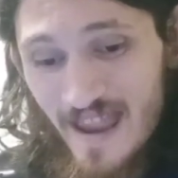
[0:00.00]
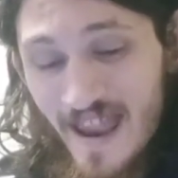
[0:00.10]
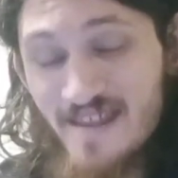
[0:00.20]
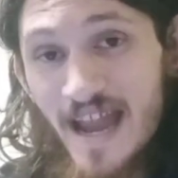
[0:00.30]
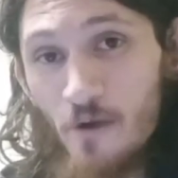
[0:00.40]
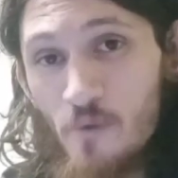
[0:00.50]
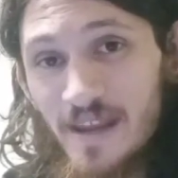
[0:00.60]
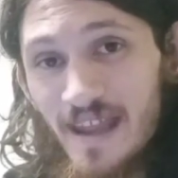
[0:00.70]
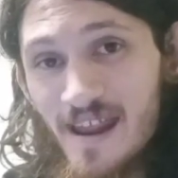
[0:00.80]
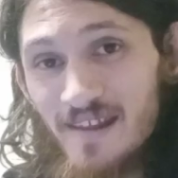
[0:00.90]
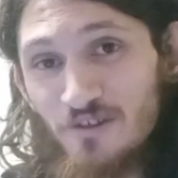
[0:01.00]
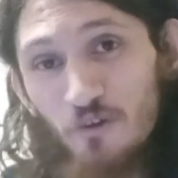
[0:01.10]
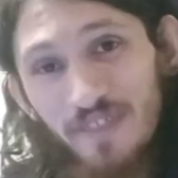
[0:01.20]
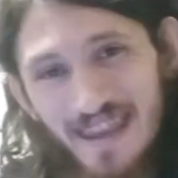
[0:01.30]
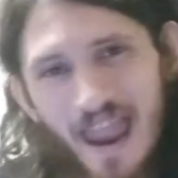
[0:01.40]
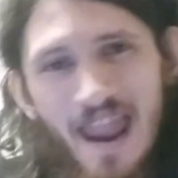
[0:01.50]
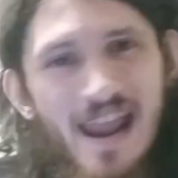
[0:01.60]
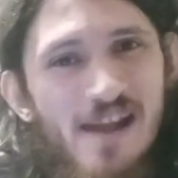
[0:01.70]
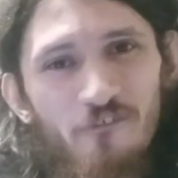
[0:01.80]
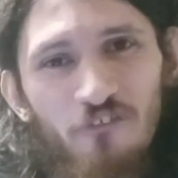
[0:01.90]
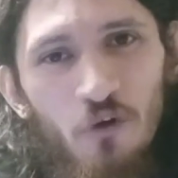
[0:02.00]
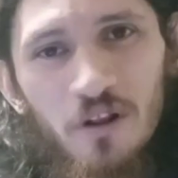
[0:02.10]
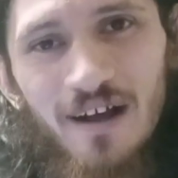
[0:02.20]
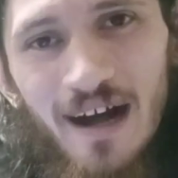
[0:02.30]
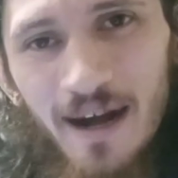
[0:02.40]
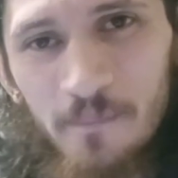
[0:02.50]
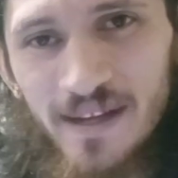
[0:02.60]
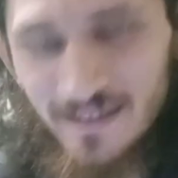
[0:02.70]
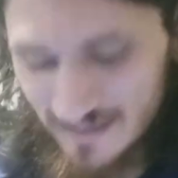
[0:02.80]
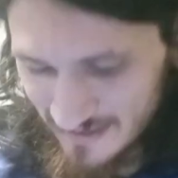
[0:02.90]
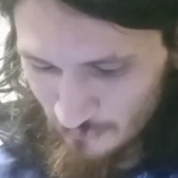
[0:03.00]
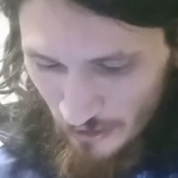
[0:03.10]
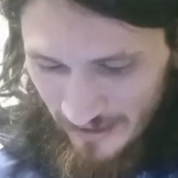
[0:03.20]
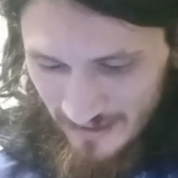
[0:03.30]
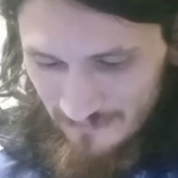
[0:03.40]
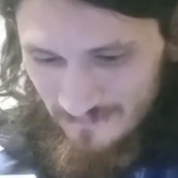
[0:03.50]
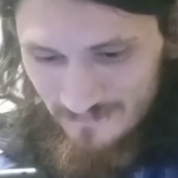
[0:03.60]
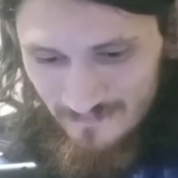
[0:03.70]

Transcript: And now we get into the hateful comments, right?